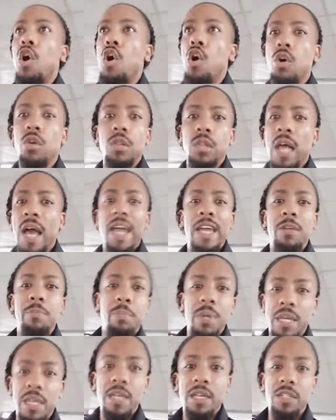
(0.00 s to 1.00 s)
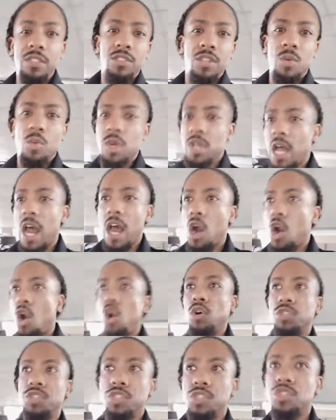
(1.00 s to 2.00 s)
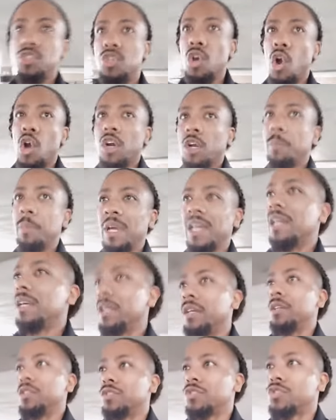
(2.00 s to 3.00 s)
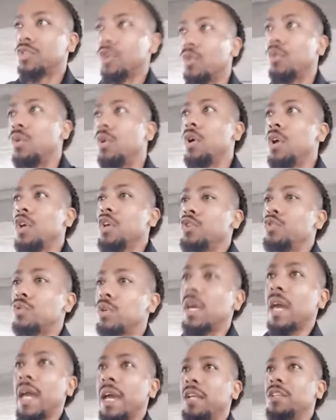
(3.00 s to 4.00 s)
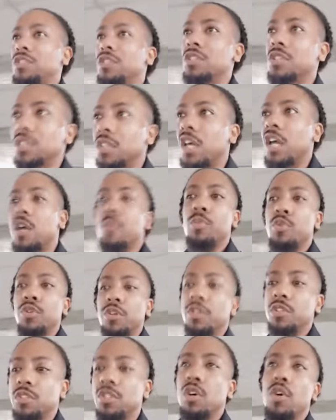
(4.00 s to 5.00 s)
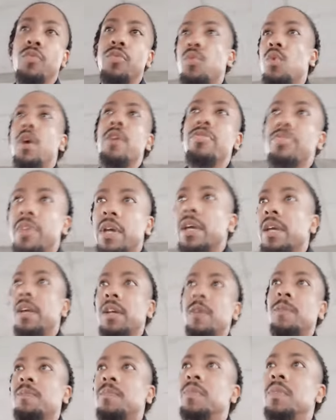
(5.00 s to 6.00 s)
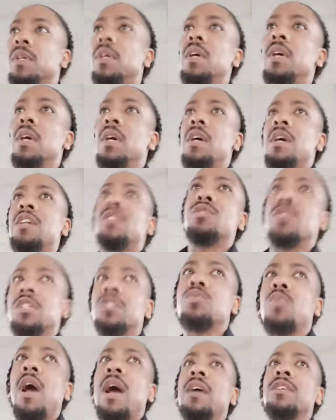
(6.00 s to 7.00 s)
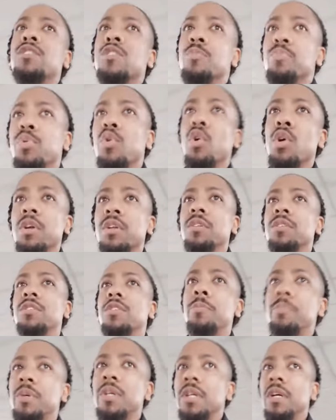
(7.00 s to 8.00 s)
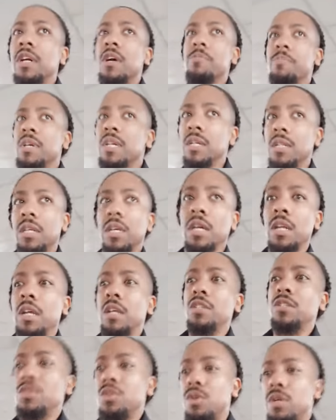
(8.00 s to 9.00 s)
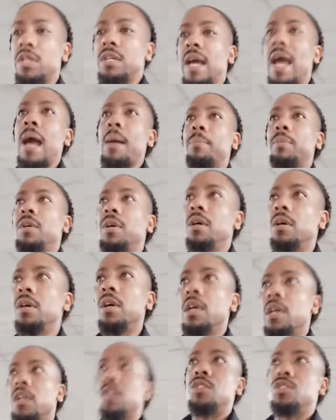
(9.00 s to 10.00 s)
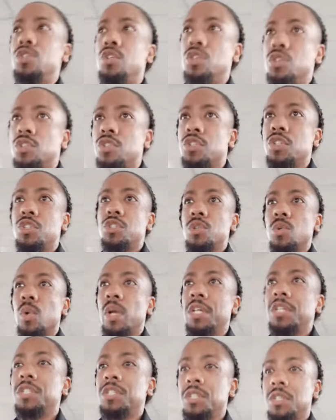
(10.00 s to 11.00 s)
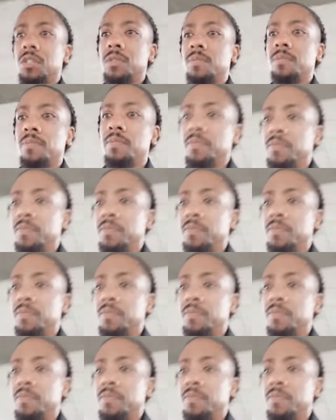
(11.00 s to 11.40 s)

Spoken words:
all light beings, and we're not all just dark beings. So you can't just label yourself one thing. So that's why it's important to be a chameleon and to adapt to your situation.